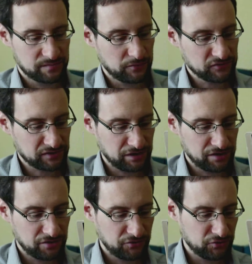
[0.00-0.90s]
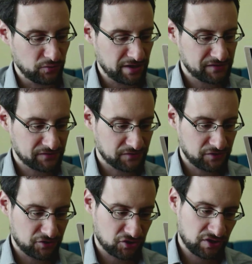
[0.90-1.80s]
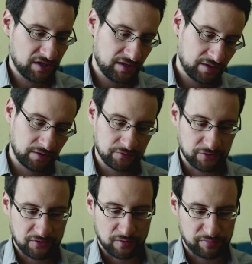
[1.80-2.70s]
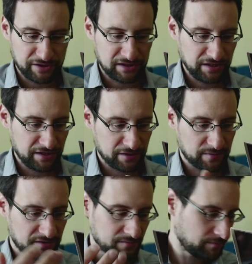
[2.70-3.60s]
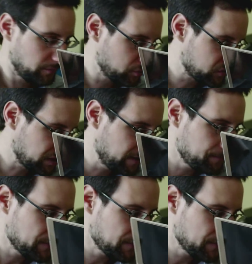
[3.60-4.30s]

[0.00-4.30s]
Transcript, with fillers: mostly U S-ish, not completely here, but mostly.